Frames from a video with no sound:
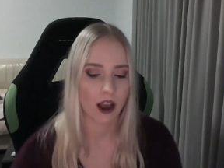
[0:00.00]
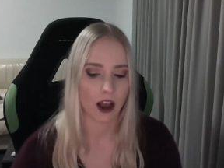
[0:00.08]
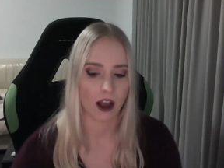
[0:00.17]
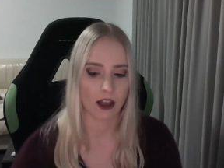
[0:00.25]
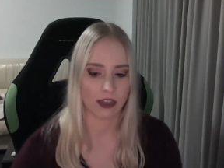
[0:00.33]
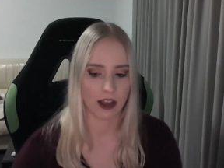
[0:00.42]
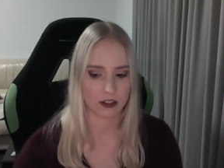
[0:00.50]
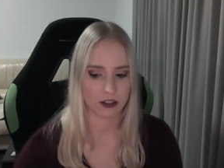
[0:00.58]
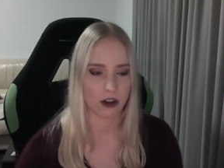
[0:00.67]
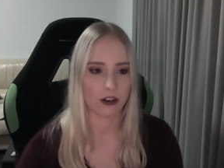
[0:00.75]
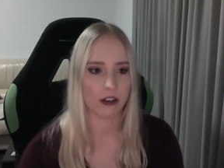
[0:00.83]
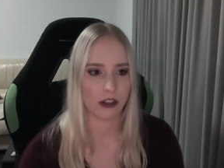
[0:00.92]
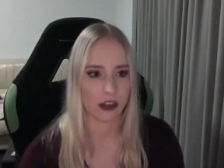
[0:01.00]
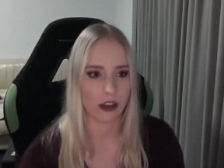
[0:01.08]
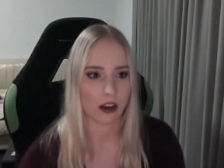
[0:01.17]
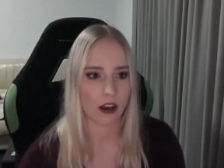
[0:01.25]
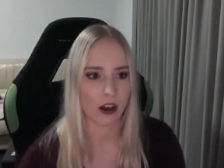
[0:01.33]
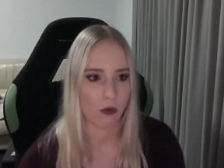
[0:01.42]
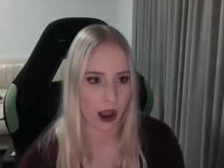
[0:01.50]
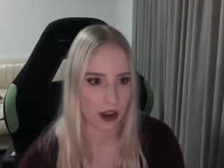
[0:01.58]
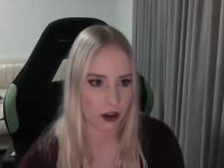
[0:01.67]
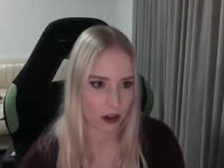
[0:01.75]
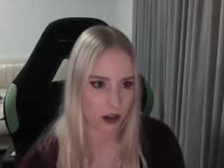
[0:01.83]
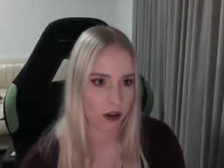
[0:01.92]
uh, mm. that's certainly a way
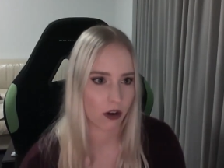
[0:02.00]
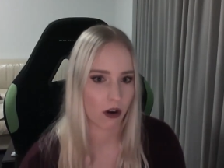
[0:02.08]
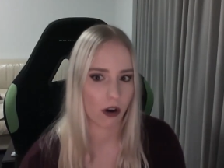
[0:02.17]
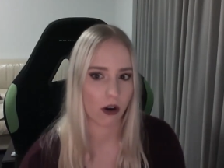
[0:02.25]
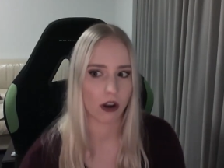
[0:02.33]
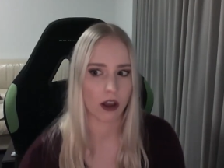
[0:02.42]
you can go.